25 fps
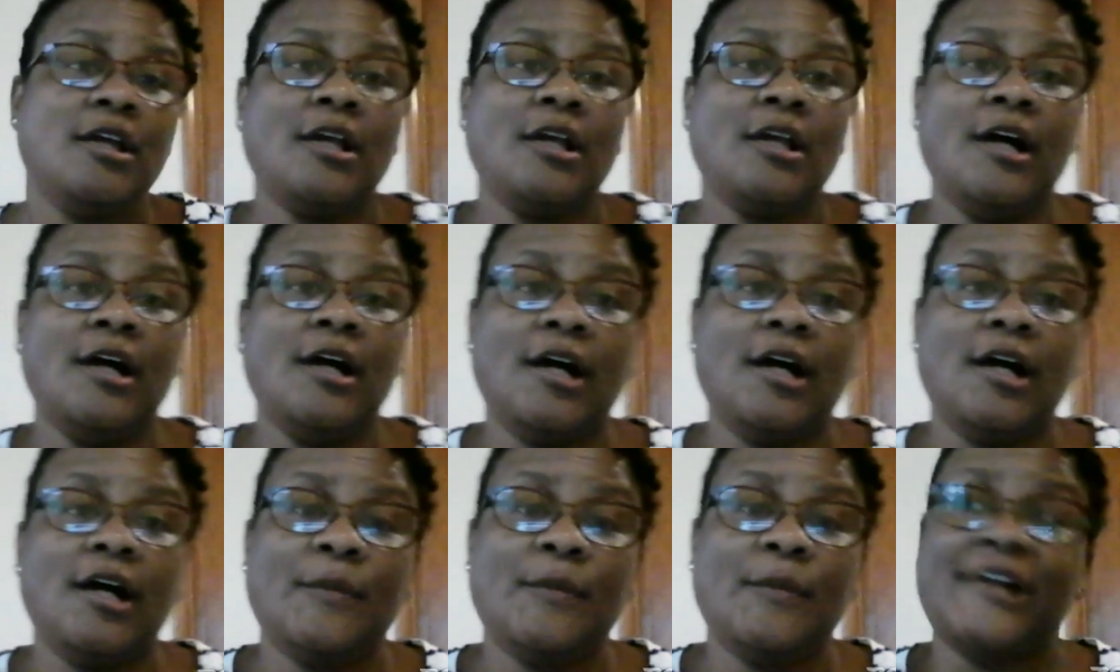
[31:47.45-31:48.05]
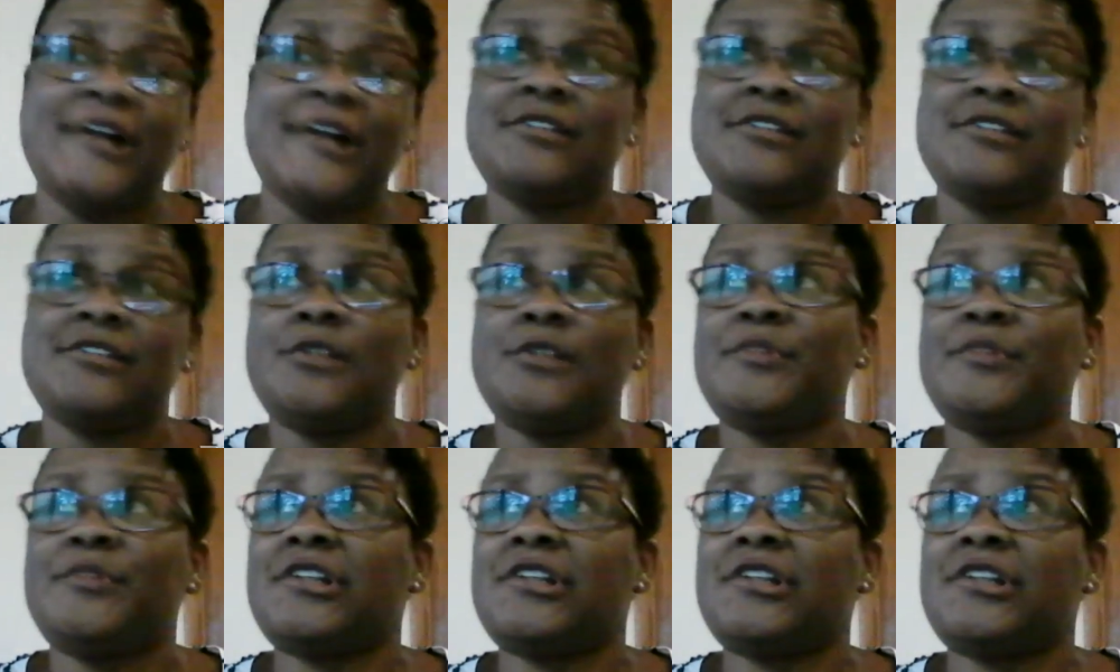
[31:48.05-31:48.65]
I don't
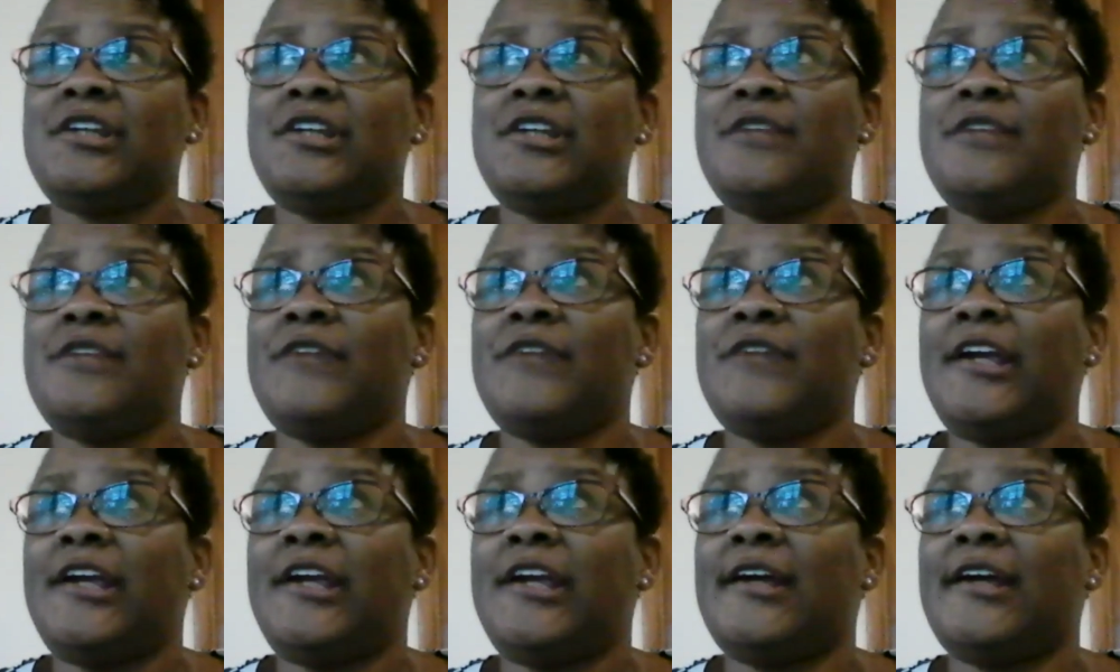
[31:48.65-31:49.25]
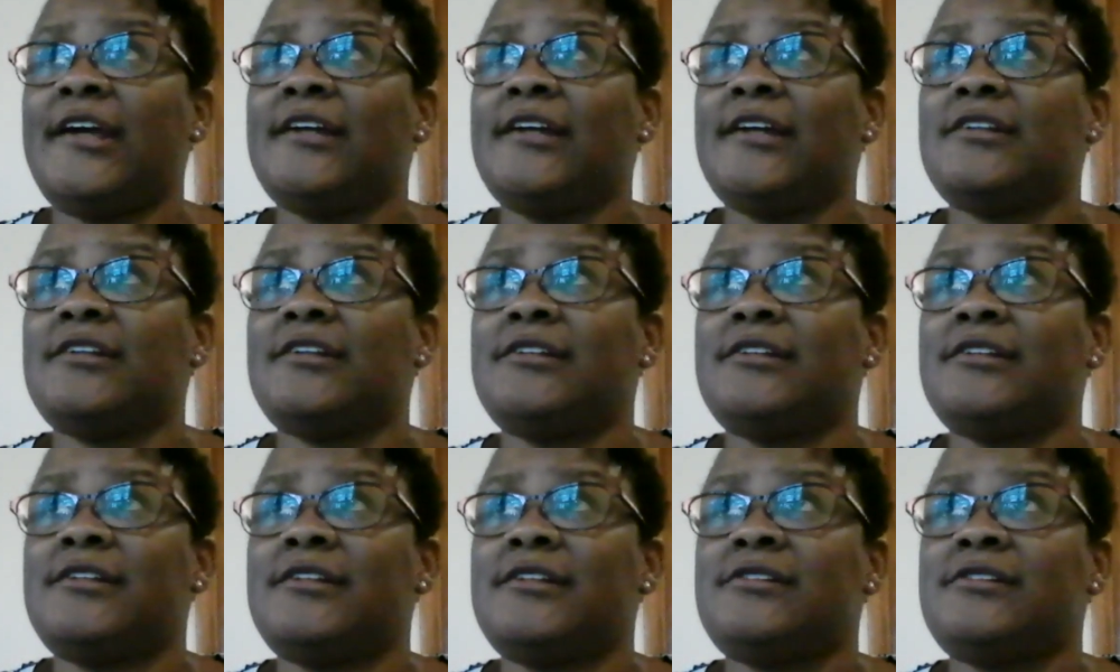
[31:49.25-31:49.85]
believe in
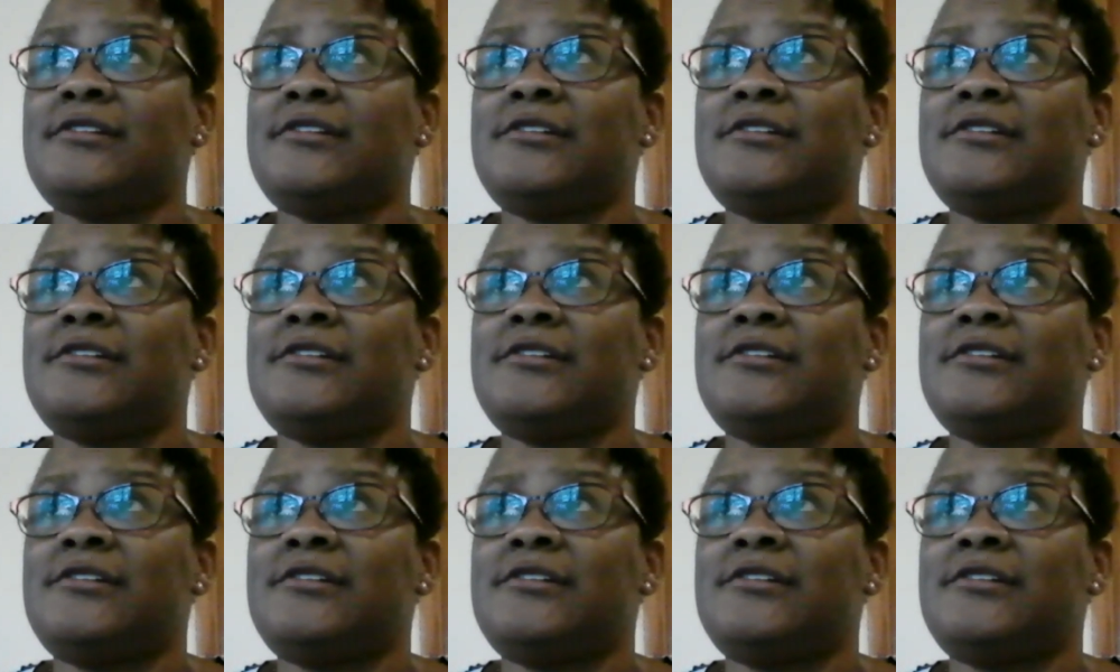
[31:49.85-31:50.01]
the